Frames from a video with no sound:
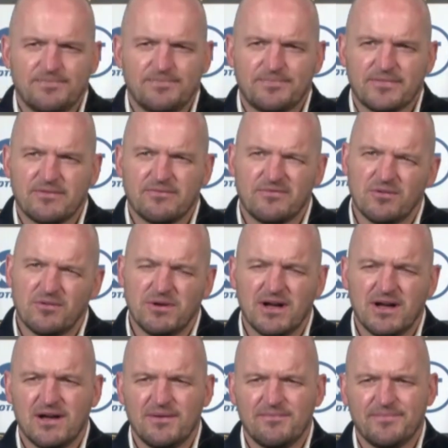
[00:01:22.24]
from
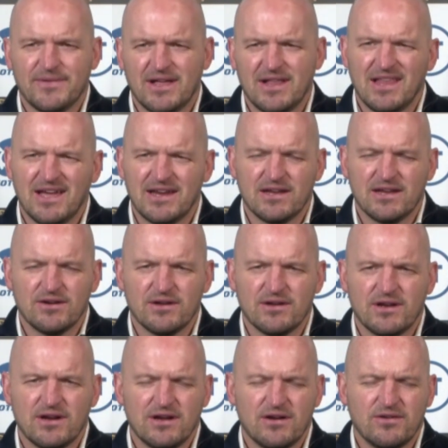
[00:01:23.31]
a, a line out and a,
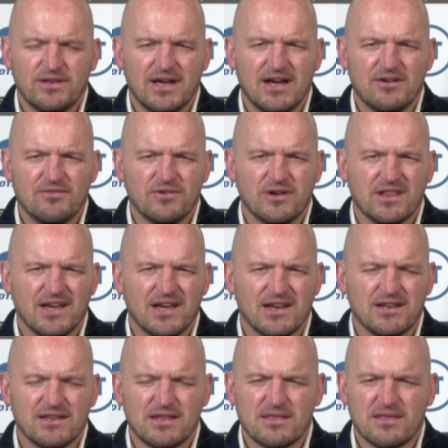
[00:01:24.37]
on the halfway line in
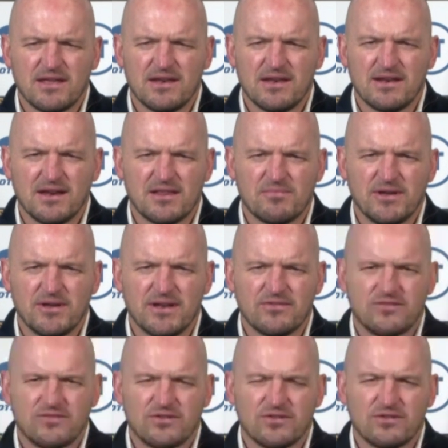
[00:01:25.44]
the 39th minute
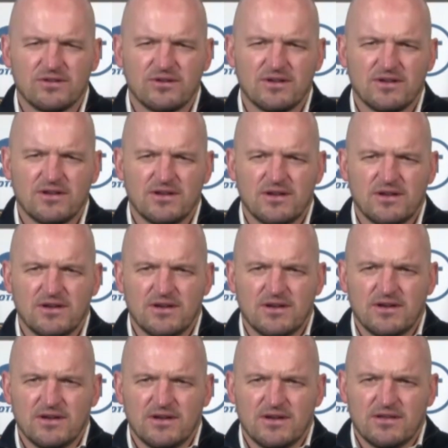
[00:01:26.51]
to
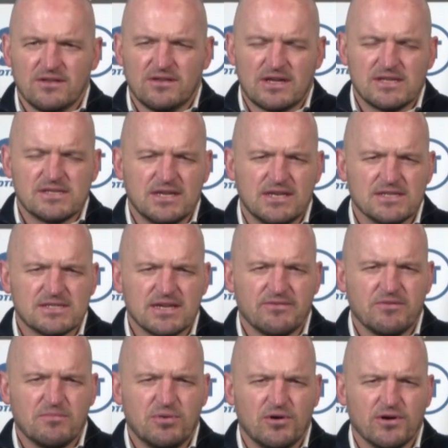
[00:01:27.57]
to conceding seven
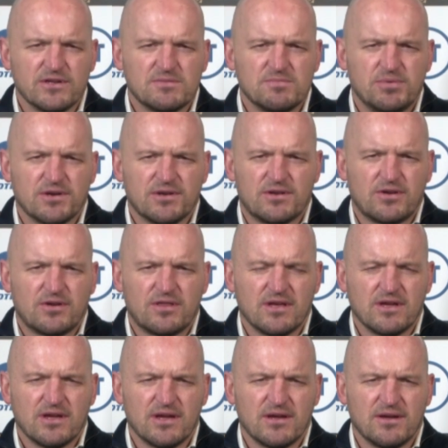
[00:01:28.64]
points, but
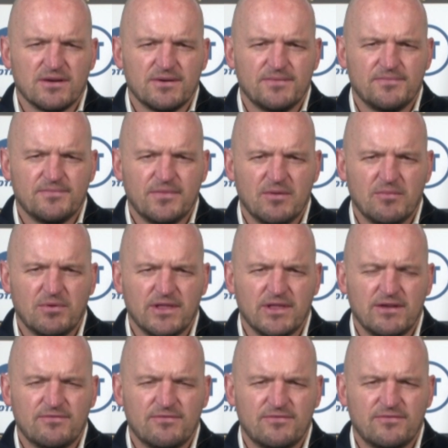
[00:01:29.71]
the the
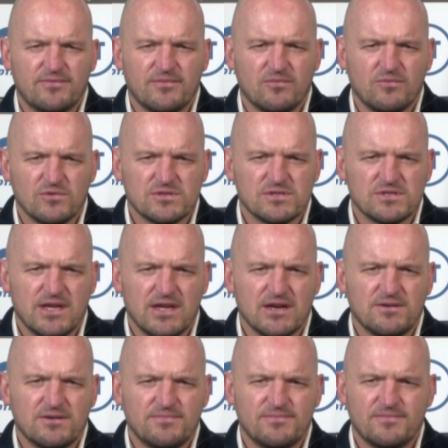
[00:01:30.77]
belief was there.
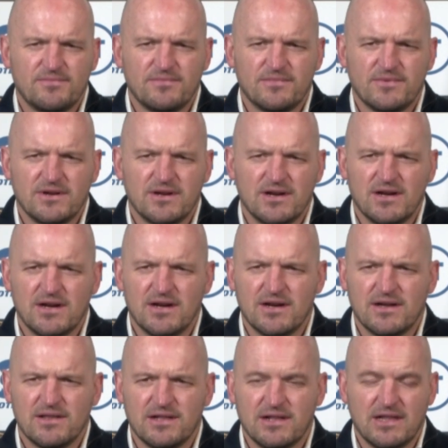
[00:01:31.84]
Uh,
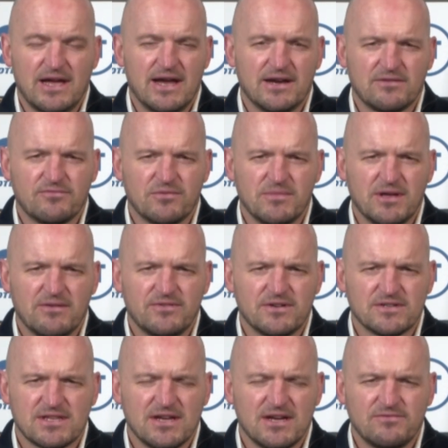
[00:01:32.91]
the learning from that first
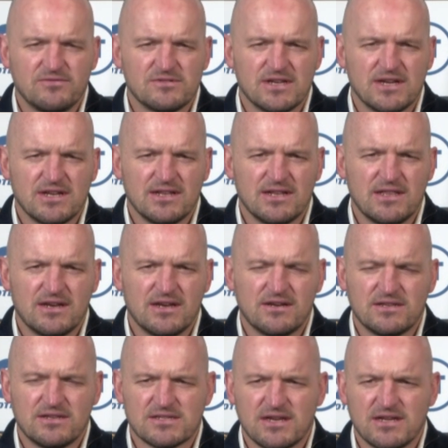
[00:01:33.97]
half was certainly there and
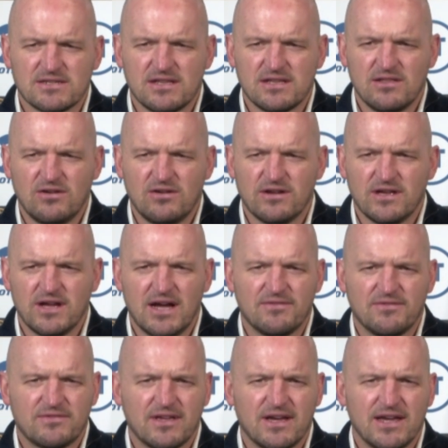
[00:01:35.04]
discussed a lot at half
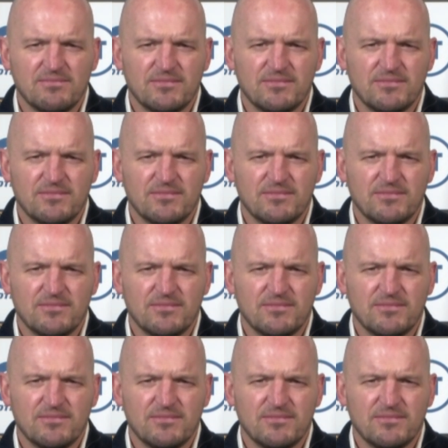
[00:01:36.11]
time.